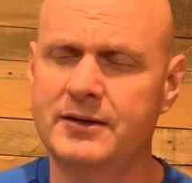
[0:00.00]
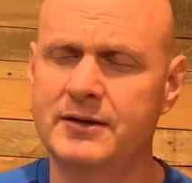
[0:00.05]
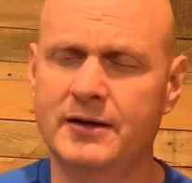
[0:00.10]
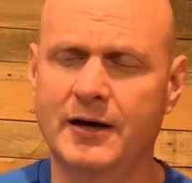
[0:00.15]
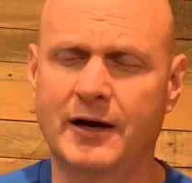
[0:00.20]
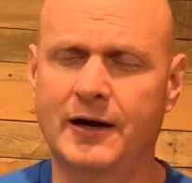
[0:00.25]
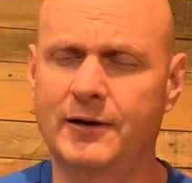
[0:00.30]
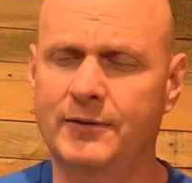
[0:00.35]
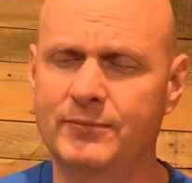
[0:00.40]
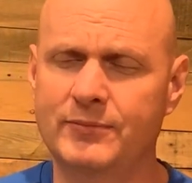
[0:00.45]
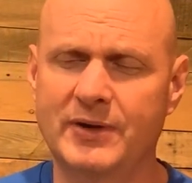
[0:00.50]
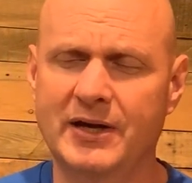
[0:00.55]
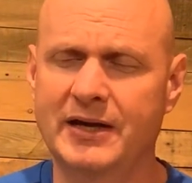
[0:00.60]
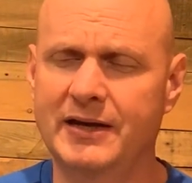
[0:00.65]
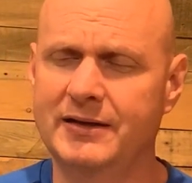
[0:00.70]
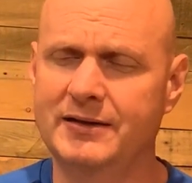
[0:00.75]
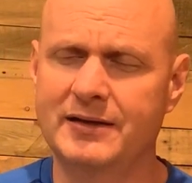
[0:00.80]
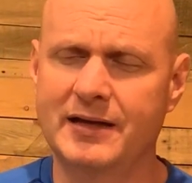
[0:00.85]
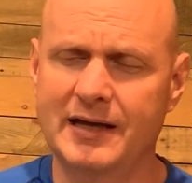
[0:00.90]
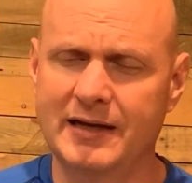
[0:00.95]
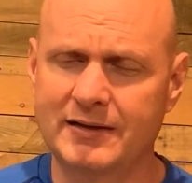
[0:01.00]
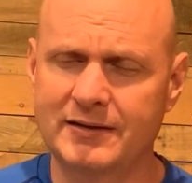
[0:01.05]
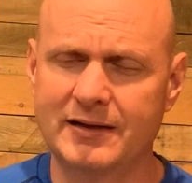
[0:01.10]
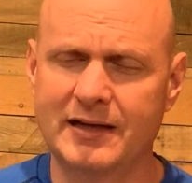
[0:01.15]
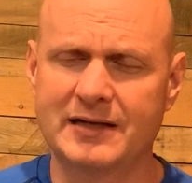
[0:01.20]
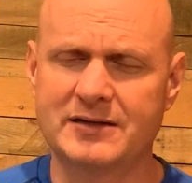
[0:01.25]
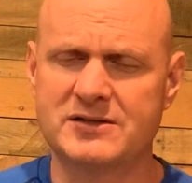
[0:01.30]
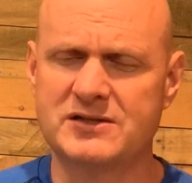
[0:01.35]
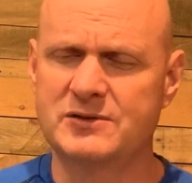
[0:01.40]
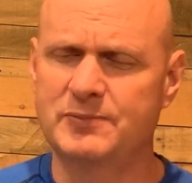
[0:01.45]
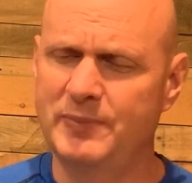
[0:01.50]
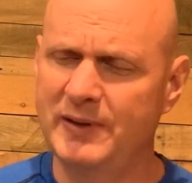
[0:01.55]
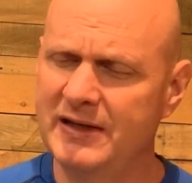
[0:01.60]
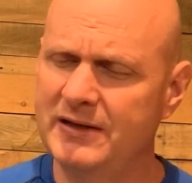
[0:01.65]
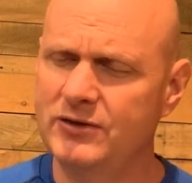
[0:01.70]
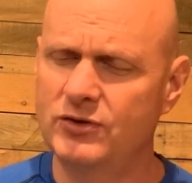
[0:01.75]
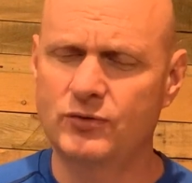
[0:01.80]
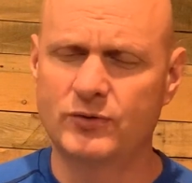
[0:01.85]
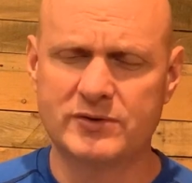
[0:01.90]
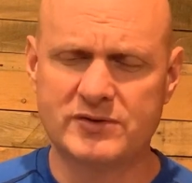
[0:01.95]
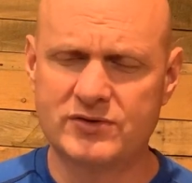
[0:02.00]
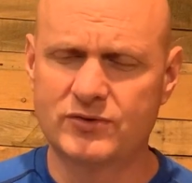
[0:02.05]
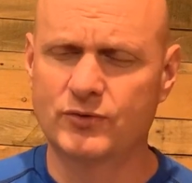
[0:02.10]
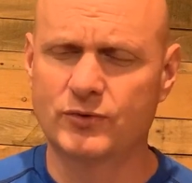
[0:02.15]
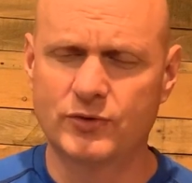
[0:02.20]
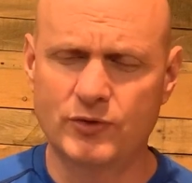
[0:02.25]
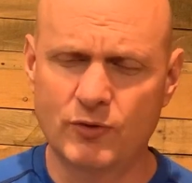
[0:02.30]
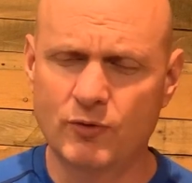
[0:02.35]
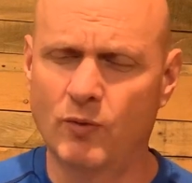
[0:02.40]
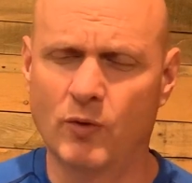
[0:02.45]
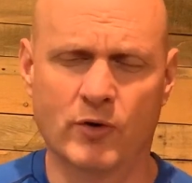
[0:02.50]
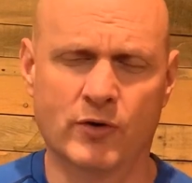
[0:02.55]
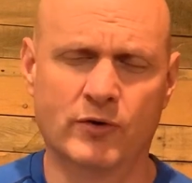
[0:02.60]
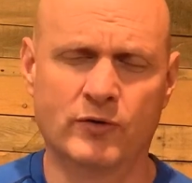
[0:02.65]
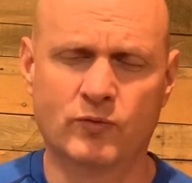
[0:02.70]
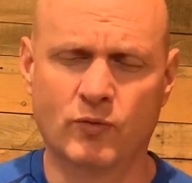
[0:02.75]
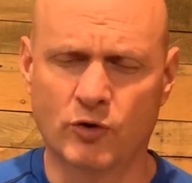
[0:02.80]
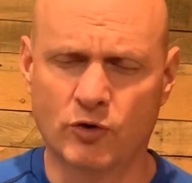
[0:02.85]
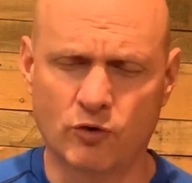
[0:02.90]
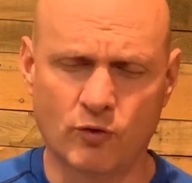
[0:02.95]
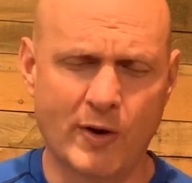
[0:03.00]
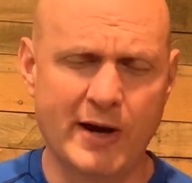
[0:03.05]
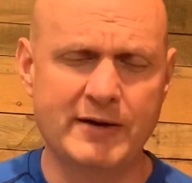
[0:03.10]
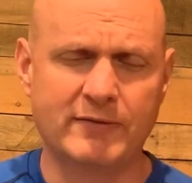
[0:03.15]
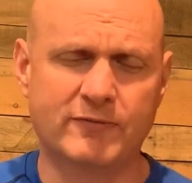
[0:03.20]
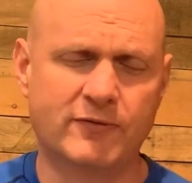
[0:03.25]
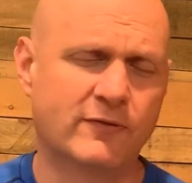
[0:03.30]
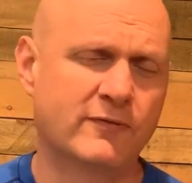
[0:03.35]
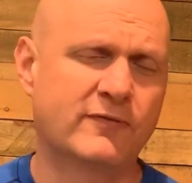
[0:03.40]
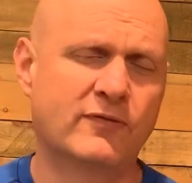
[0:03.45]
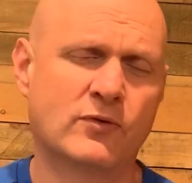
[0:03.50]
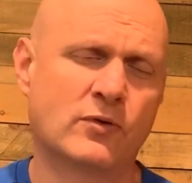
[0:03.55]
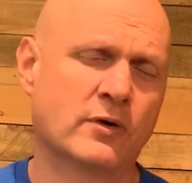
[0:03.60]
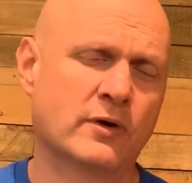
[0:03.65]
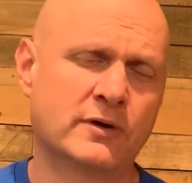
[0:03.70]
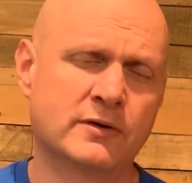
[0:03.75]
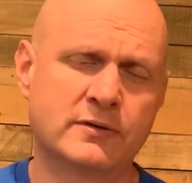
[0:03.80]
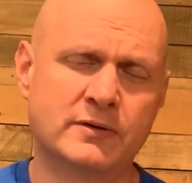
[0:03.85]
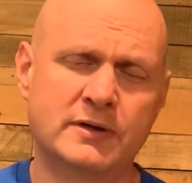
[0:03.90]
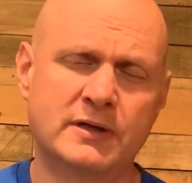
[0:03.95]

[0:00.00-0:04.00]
and speak to us through your word. We're grateful for it.